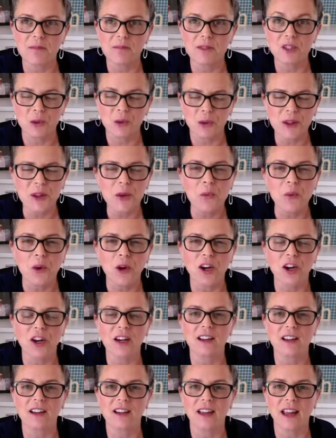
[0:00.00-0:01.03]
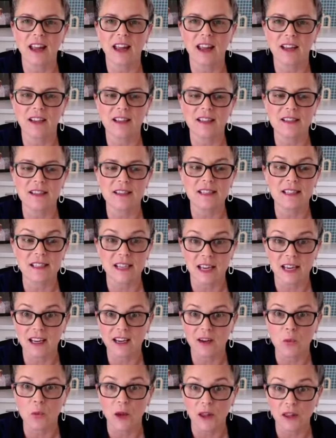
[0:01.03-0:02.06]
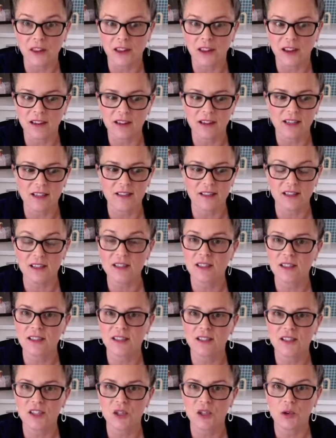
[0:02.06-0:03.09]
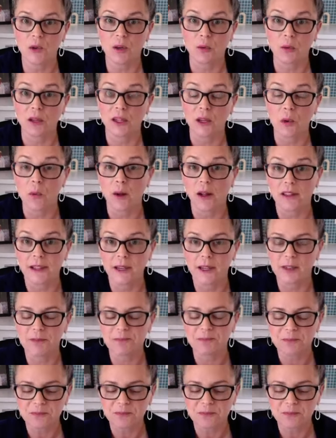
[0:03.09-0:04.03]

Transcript: doing the work and staying with it because it's it's doing really well now.